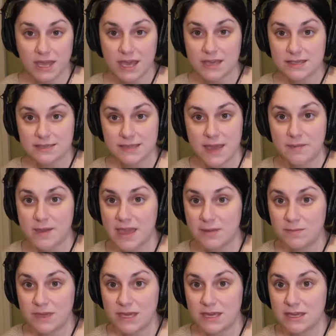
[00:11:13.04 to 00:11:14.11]
Because they may
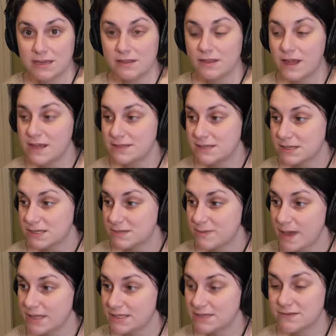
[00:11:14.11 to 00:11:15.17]
be less
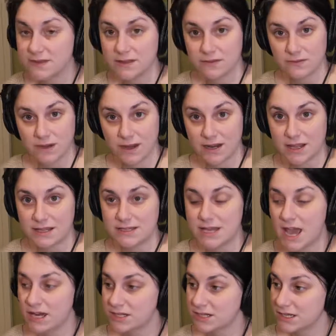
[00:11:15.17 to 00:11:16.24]
expensive on the front end
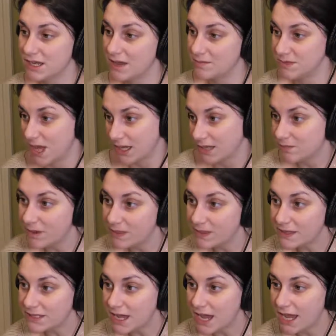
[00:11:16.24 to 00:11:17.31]
to actually come document
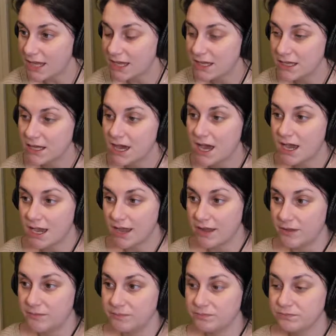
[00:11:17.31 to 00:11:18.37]
the day.
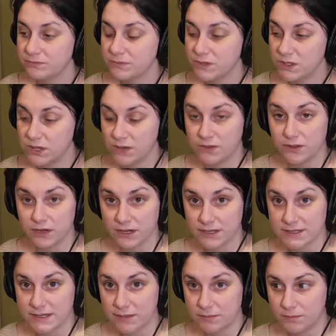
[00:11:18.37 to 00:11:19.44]
They're going to
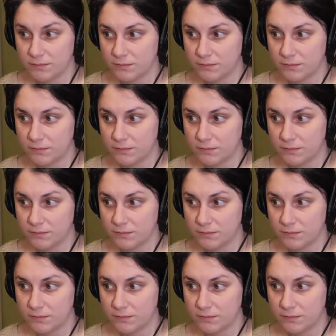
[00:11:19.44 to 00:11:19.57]
sell.